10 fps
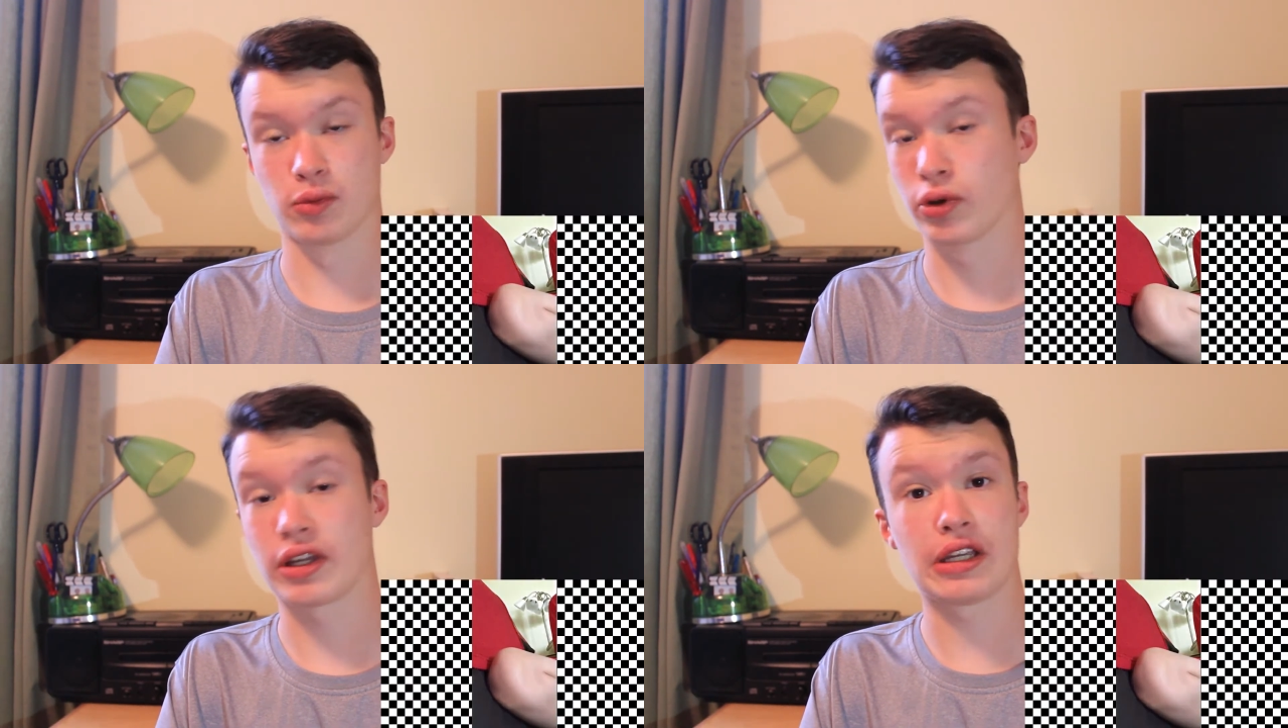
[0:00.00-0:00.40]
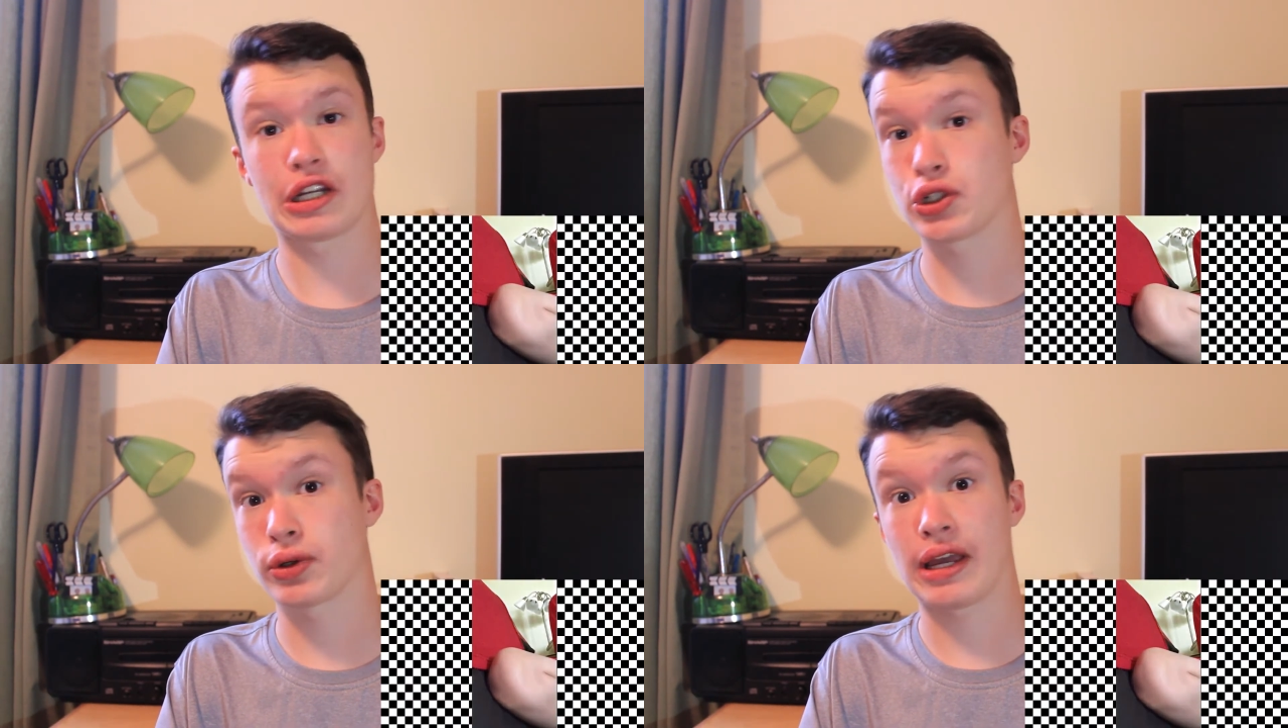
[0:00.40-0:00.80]
looking
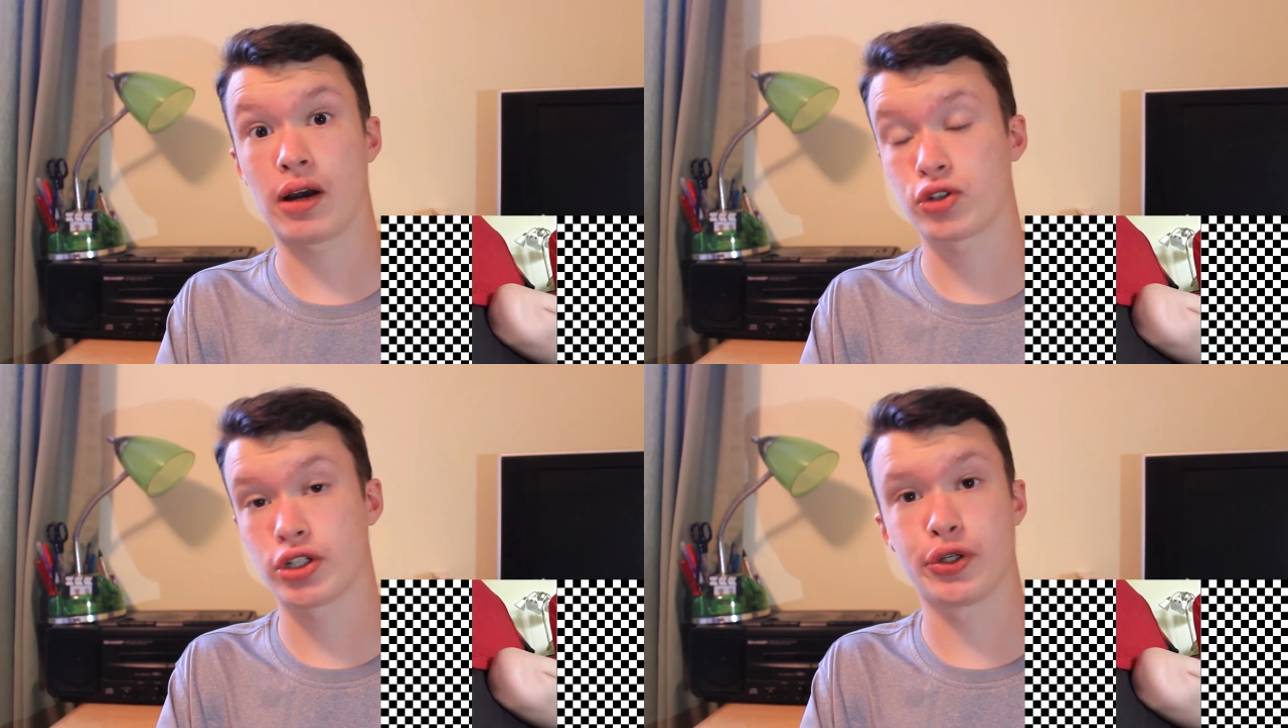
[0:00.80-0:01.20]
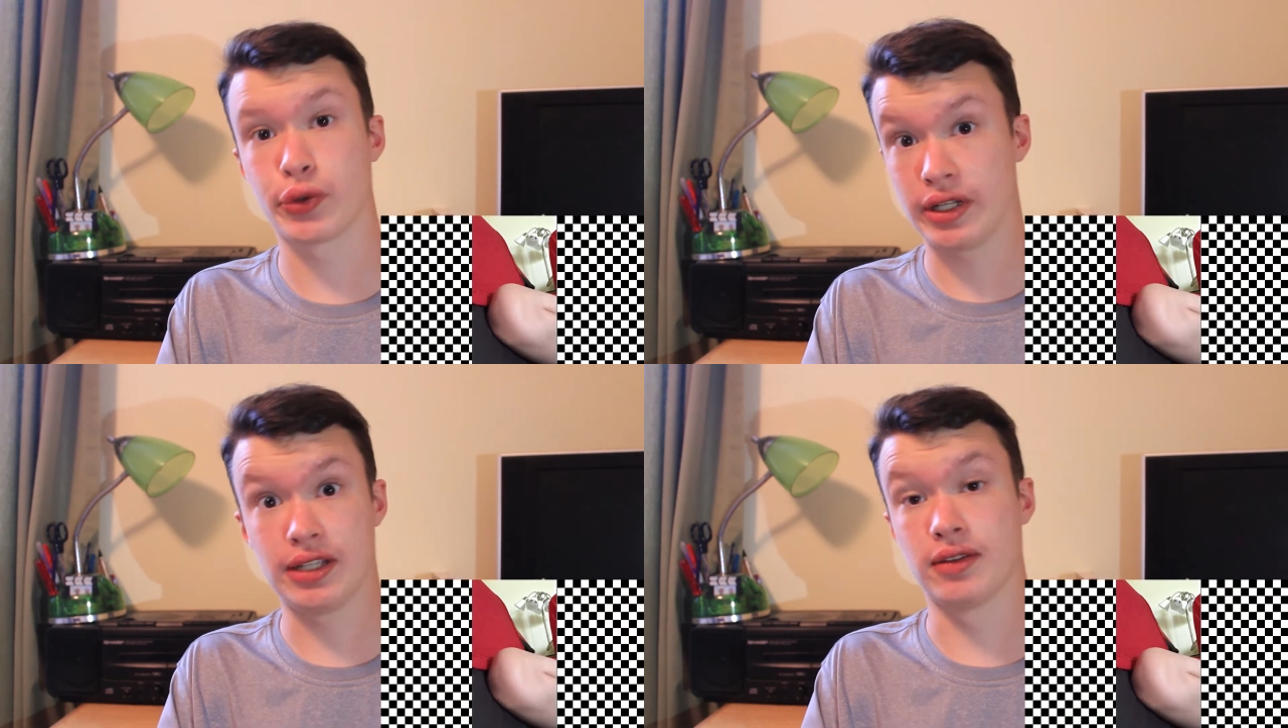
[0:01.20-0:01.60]
at your couch and
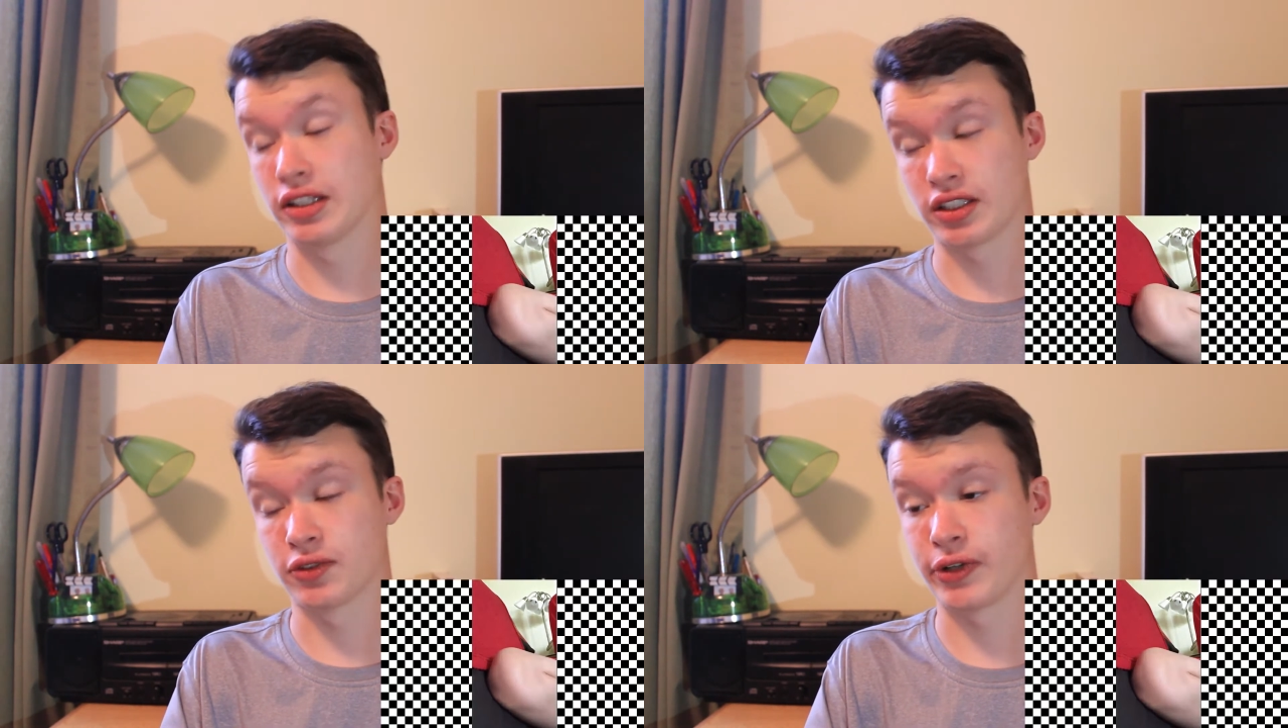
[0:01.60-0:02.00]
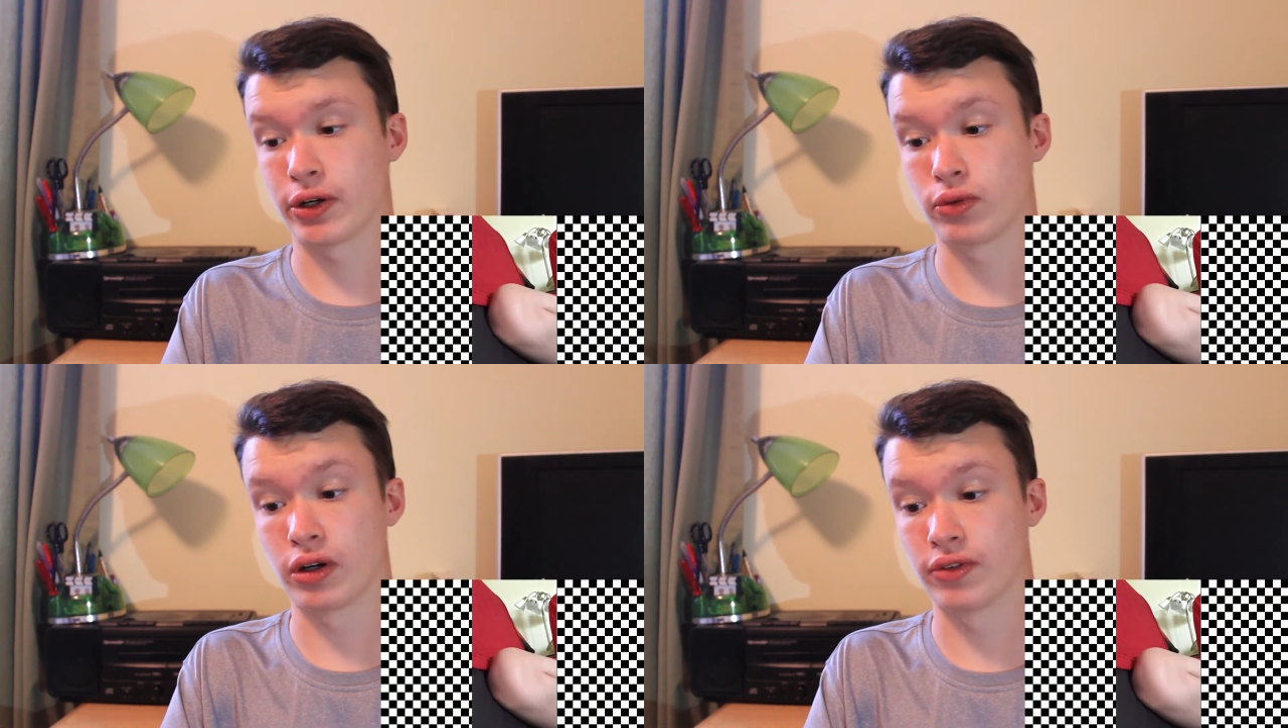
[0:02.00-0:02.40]
your knee. This is
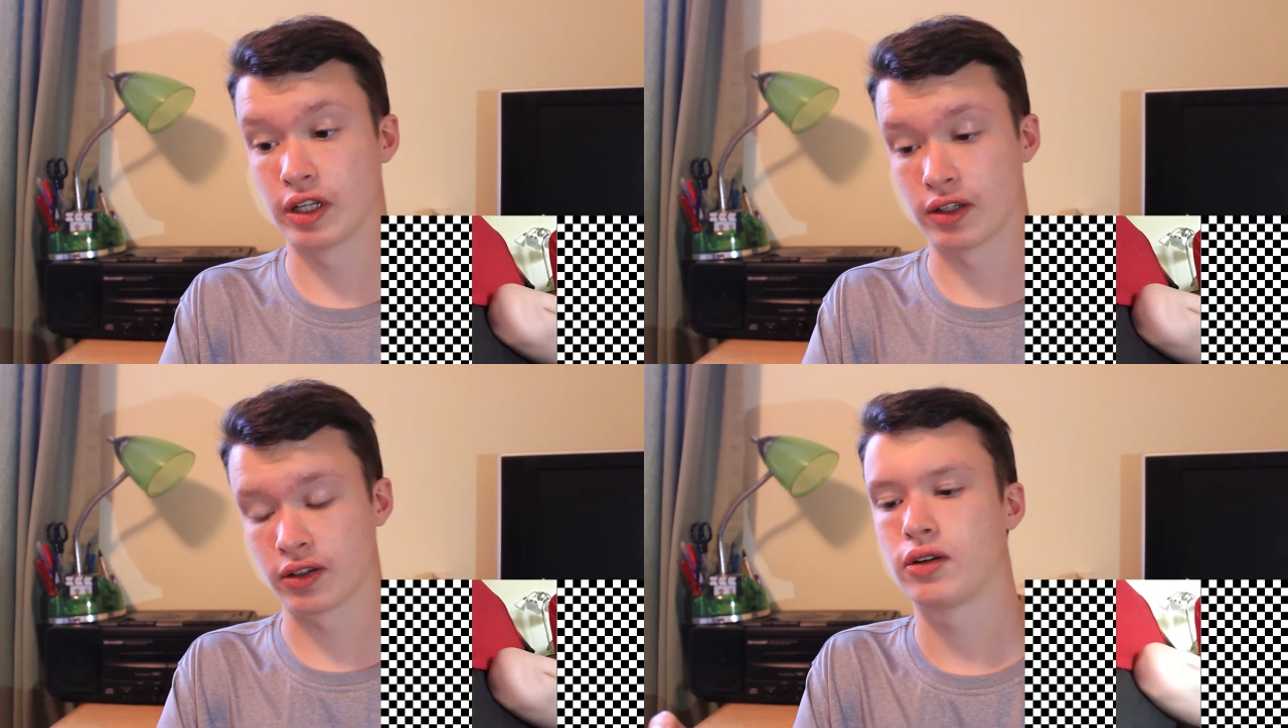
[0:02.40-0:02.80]
very riveting.